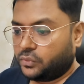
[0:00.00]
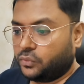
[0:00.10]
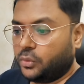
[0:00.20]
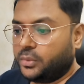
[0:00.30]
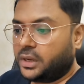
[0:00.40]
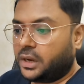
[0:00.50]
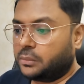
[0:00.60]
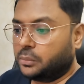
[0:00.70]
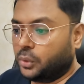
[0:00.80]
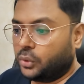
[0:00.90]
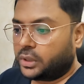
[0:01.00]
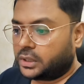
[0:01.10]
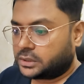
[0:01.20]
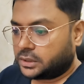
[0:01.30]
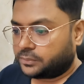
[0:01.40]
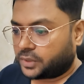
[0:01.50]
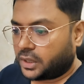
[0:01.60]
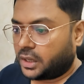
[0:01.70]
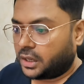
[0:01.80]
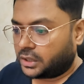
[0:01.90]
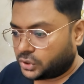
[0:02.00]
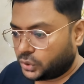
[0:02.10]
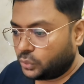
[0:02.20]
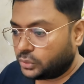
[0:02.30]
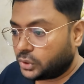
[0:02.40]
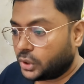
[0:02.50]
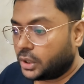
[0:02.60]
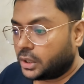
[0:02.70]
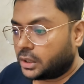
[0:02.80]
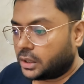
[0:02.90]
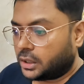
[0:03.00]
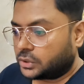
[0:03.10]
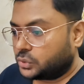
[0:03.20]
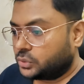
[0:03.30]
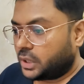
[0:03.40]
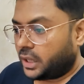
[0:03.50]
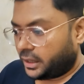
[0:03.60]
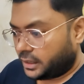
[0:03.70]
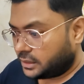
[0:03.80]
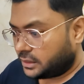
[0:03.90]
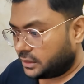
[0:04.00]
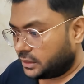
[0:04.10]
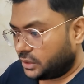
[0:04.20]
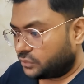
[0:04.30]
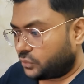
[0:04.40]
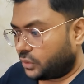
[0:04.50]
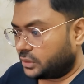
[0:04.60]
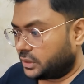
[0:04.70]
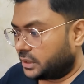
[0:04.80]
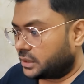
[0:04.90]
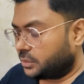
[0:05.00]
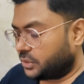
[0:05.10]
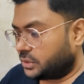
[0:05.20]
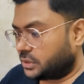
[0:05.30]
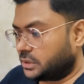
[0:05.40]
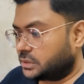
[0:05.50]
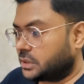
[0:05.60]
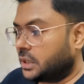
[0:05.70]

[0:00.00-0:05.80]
Women are more attuned to the healthcare need for their communities,